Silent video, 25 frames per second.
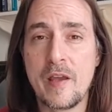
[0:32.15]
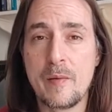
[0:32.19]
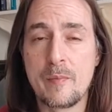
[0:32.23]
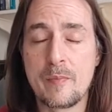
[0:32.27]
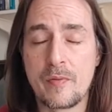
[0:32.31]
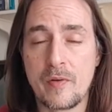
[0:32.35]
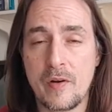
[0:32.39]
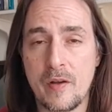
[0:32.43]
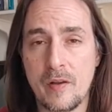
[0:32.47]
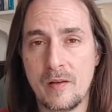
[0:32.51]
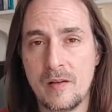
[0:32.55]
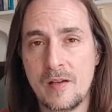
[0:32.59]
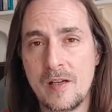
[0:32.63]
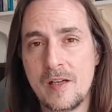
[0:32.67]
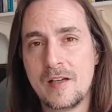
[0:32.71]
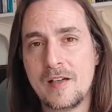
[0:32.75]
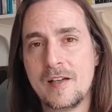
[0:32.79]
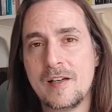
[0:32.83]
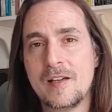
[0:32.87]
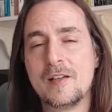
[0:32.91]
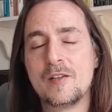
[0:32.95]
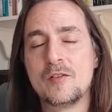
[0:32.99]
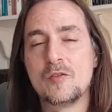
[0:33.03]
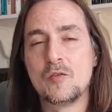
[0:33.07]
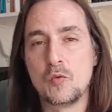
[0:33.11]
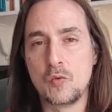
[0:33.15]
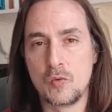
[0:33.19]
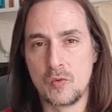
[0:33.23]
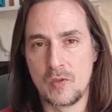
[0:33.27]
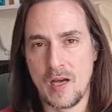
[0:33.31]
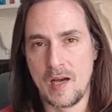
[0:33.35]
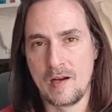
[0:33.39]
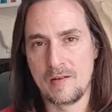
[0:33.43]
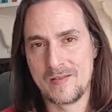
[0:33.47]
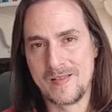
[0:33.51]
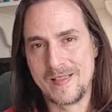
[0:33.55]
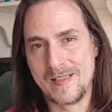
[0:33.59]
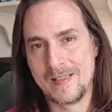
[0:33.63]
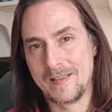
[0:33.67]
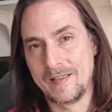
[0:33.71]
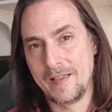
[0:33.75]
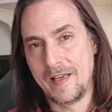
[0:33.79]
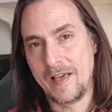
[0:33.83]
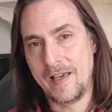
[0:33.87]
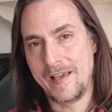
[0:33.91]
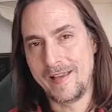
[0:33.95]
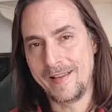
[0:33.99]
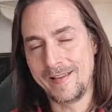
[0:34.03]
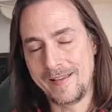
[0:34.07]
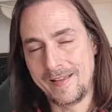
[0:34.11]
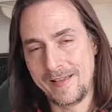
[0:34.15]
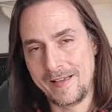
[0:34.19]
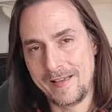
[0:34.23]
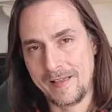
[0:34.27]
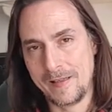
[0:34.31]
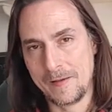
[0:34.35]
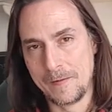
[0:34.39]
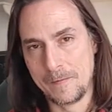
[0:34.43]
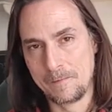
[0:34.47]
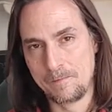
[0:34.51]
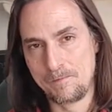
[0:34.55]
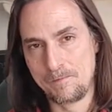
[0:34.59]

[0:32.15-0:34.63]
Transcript: April two thousand eighteen.